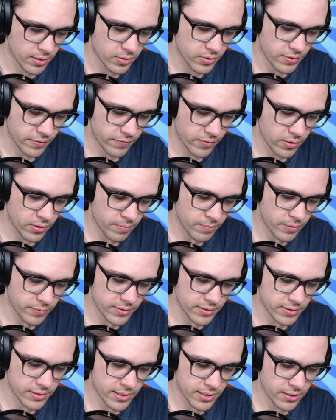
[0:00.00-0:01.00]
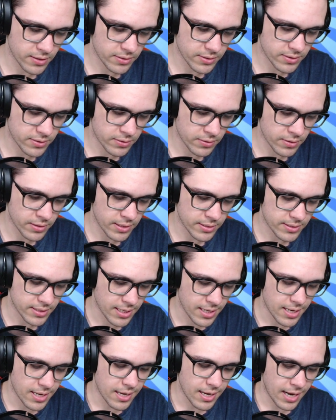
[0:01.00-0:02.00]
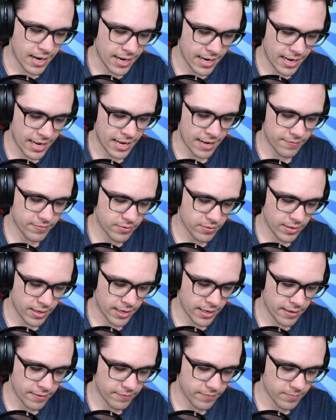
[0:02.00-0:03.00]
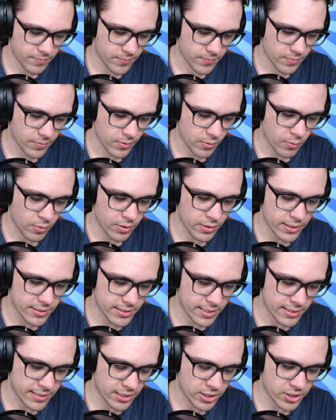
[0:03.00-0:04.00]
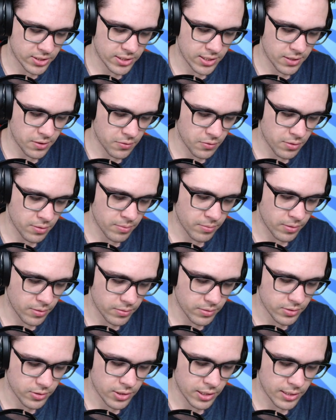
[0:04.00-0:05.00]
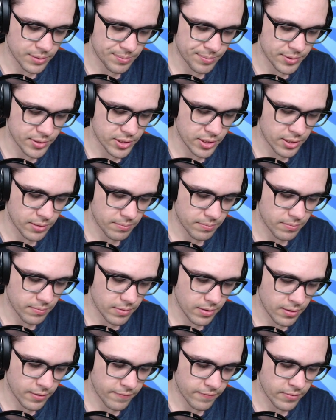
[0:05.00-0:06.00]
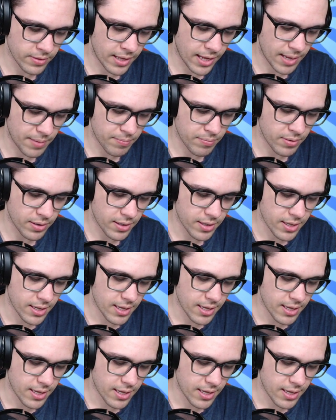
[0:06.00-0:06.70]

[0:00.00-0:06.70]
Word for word: So if we go to moves and skills, do this, I have to have, well in this case I just need a normal training machine for that, but